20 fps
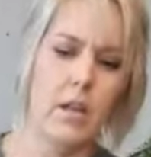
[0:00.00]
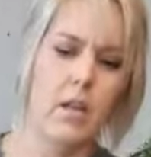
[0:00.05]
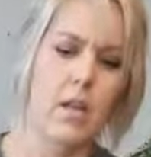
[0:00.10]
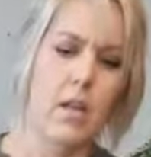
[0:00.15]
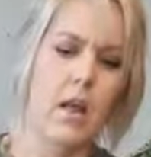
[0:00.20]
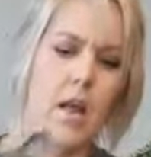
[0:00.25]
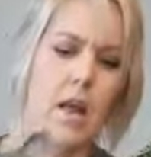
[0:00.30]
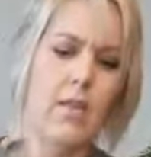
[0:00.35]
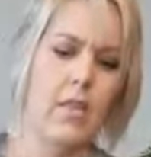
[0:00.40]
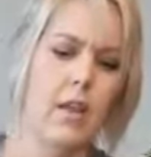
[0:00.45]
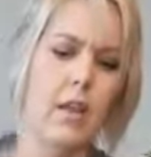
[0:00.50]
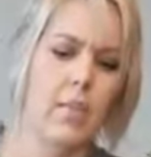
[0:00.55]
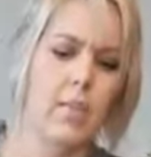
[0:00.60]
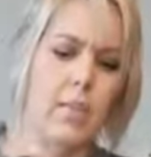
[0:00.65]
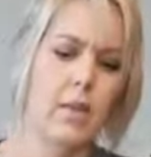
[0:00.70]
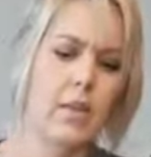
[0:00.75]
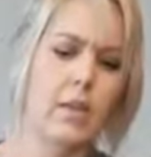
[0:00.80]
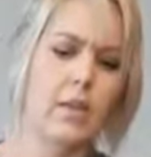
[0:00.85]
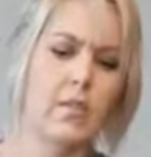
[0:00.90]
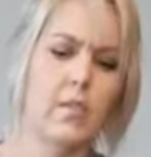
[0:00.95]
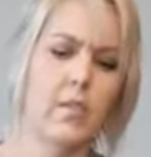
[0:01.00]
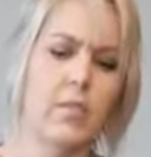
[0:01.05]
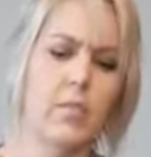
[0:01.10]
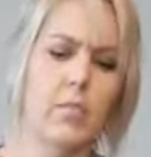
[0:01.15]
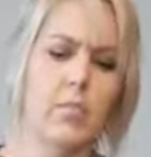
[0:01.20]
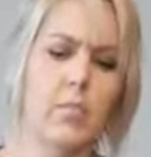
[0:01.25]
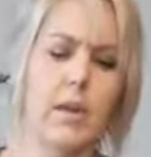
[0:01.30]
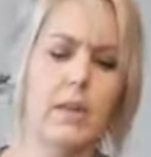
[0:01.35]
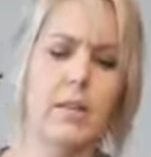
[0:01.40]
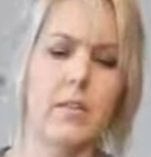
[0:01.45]
and then I'm going to use the
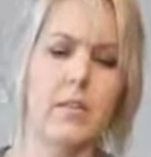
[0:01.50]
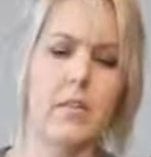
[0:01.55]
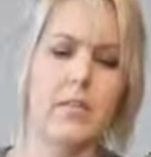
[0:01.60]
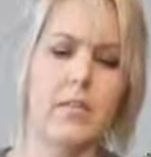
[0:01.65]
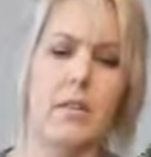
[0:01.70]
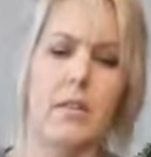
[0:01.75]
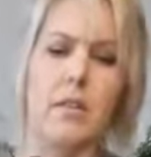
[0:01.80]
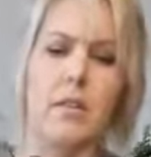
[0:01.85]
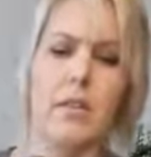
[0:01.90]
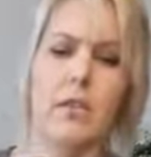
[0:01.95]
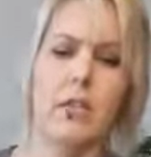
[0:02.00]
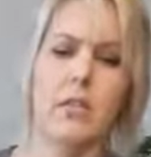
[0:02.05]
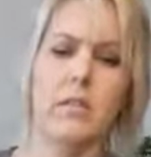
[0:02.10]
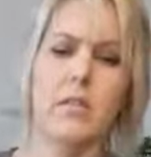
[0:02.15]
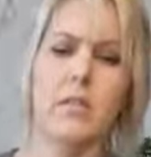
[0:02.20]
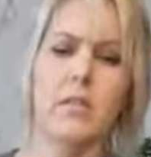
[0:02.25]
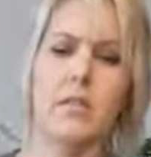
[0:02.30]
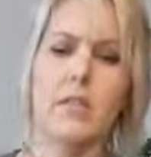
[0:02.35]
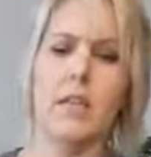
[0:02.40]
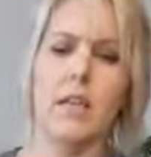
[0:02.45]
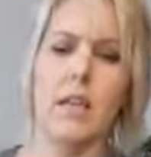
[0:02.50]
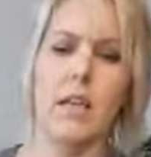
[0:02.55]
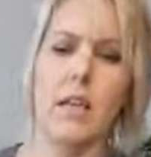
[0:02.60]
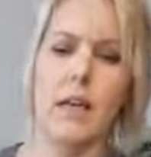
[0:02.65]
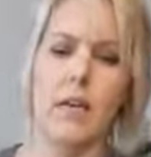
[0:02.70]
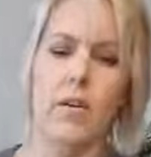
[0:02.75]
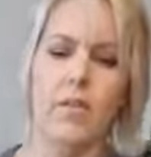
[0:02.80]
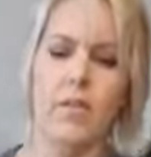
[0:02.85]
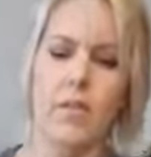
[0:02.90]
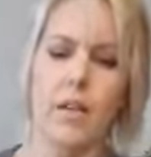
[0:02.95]
rest of it sticking
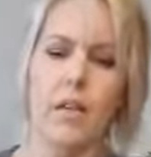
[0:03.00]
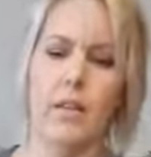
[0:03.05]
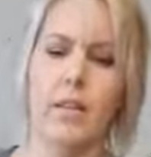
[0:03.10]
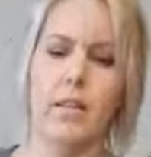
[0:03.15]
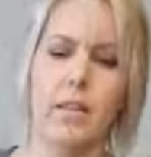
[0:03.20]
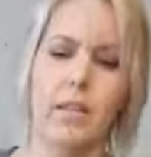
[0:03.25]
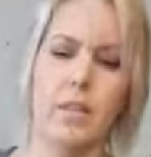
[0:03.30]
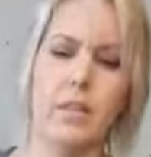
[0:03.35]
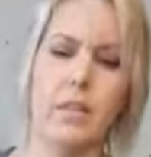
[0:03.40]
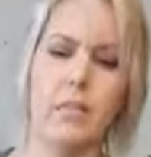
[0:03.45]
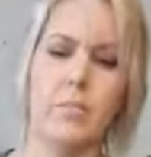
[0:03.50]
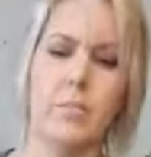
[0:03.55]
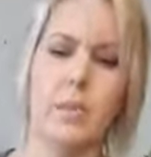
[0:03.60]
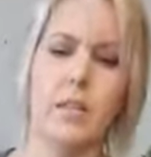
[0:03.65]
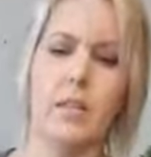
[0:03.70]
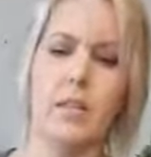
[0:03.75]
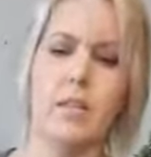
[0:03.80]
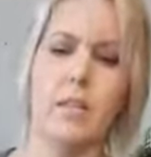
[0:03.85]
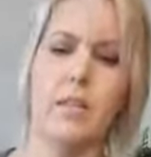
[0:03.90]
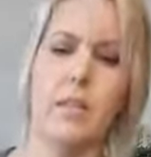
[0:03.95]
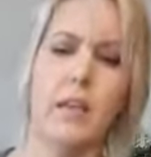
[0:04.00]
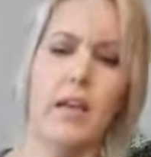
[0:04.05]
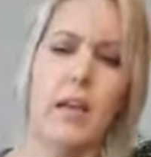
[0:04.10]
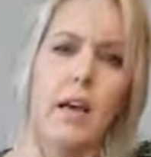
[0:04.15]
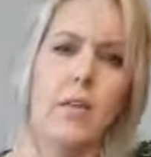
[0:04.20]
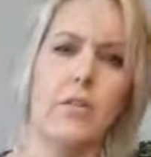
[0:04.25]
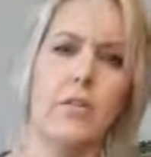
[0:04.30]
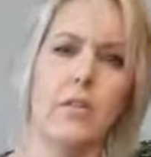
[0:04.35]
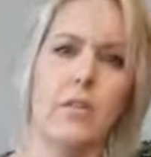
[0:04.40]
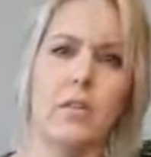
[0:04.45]
out like this, because see how
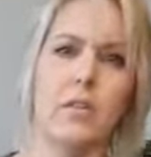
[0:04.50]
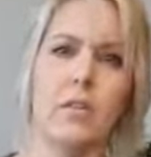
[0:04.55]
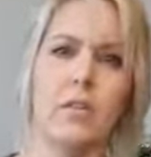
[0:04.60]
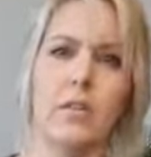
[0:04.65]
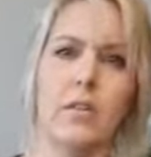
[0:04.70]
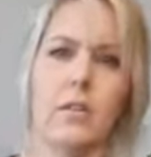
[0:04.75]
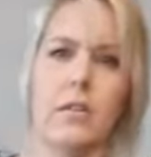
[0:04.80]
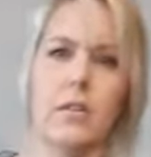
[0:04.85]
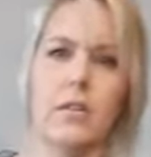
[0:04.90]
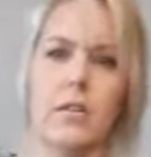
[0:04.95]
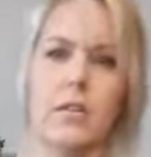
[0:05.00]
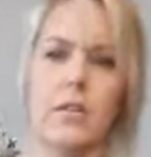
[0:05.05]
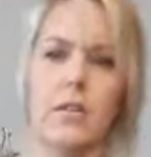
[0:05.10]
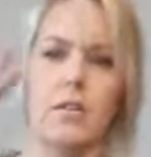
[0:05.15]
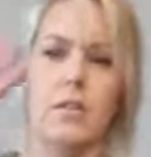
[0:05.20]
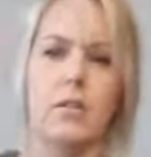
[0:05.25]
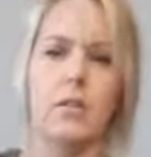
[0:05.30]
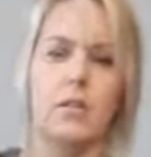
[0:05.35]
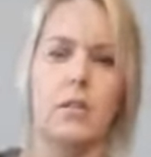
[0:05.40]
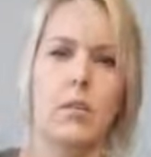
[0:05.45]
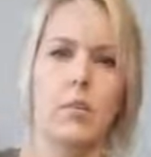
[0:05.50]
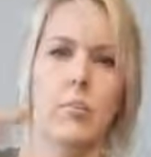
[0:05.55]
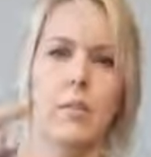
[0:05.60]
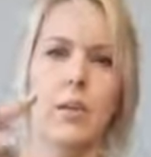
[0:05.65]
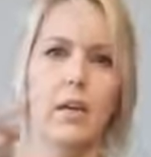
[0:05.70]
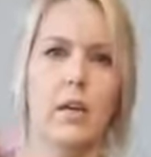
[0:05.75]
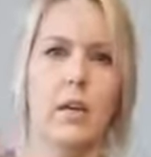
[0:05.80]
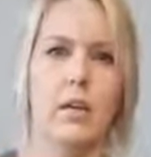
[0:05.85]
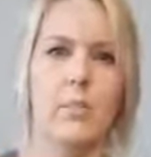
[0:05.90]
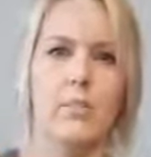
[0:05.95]
it just
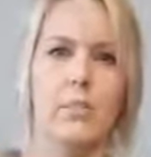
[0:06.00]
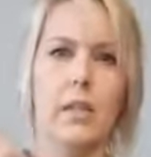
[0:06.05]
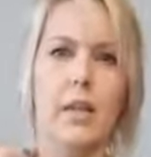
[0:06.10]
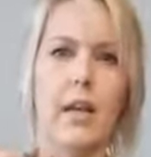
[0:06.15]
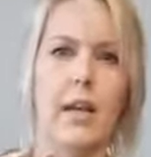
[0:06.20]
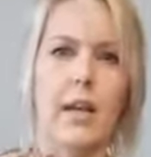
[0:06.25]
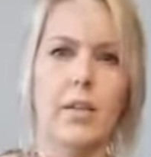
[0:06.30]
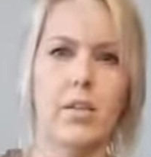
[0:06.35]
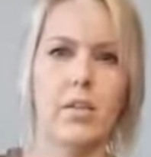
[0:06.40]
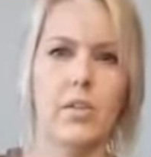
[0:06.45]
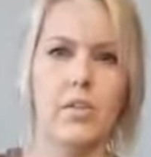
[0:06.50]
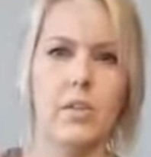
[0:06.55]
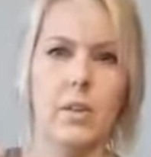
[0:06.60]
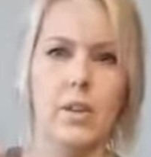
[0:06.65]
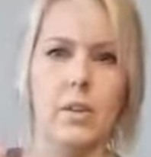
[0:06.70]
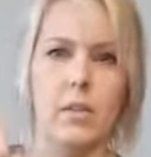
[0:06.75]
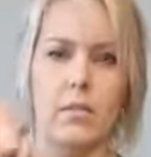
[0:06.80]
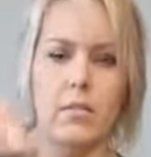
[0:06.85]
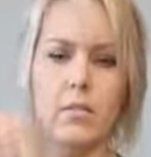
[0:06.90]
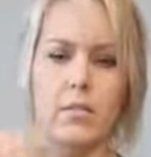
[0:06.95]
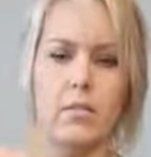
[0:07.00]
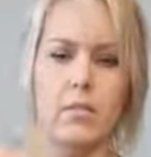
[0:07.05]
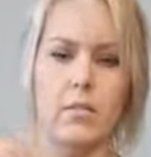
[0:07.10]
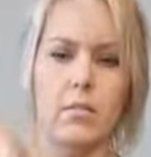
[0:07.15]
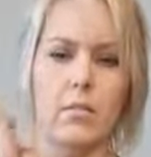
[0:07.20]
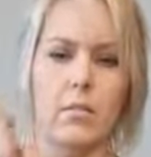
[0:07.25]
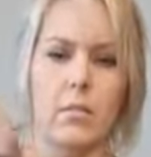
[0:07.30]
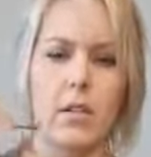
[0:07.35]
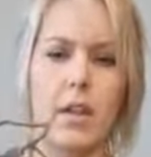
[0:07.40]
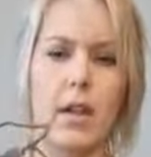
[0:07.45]
becomes extra.
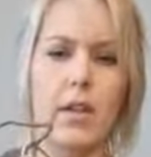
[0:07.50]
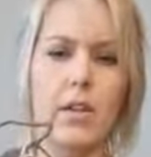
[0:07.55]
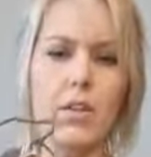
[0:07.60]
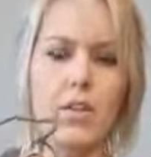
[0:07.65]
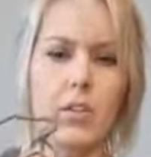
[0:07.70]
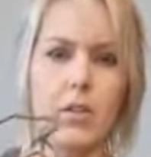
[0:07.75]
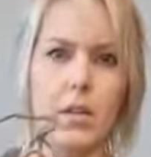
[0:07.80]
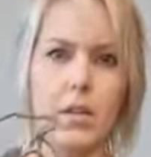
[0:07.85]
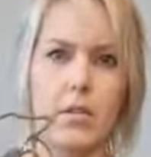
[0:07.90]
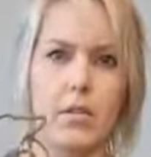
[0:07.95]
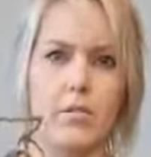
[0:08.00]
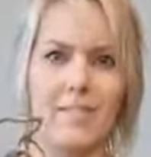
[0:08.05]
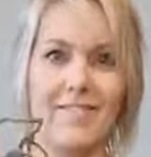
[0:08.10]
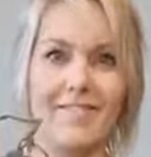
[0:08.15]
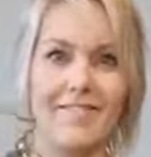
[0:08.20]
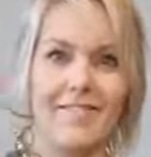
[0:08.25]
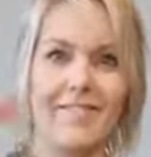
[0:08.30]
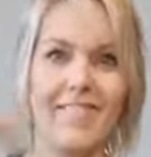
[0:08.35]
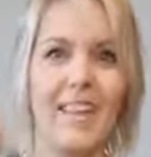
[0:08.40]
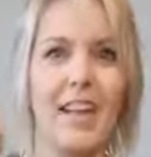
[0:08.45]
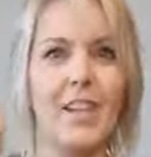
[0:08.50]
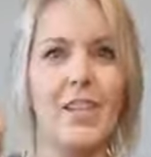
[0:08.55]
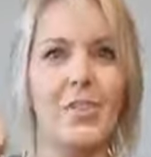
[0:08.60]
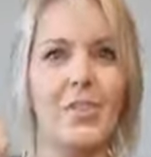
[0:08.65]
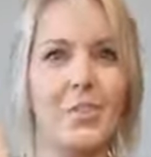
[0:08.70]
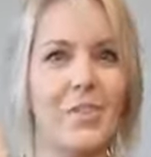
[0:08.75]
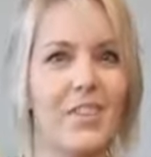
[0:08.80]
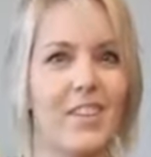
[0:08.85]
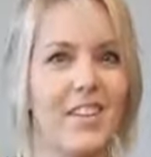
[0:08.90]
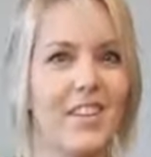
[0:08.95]

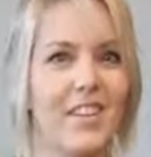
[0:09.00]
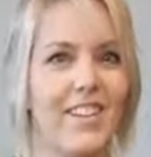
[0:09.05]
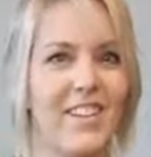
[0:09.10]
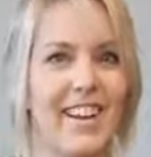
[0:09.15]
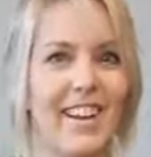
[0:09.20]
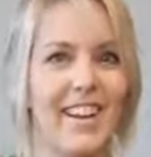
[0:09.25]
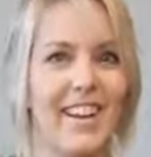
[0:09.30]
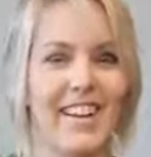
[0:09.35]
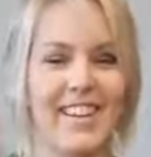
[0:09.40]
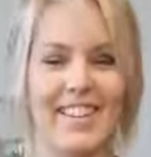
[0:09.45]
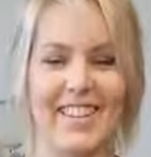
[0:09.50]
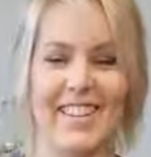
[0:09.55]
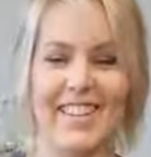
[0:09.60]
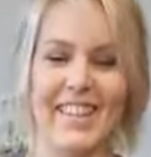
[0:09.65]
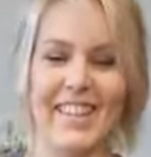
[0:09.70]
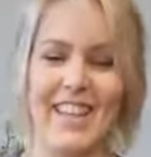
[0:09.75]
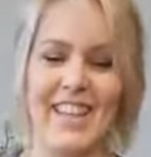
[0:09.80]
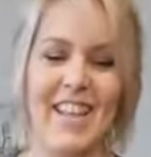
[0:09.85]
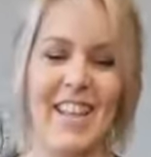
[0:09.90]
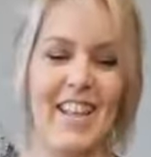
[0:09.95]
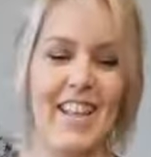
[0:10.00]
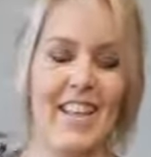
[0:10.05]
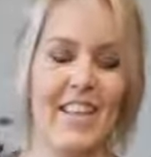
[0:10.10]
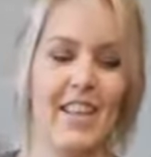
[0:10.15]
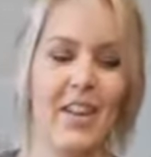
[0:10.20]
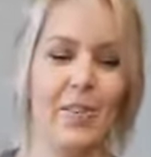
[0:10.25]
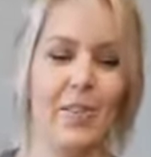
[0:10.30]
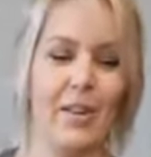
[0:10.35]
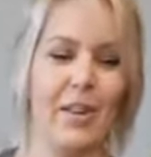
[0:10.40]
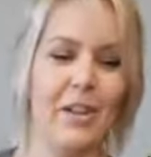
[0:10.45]
Extra's good, right?
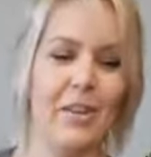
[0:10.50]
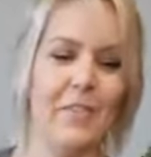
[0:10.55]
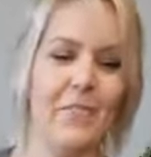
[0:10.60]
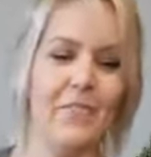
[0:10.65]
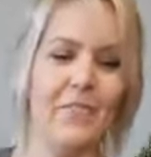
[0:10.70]
There we go.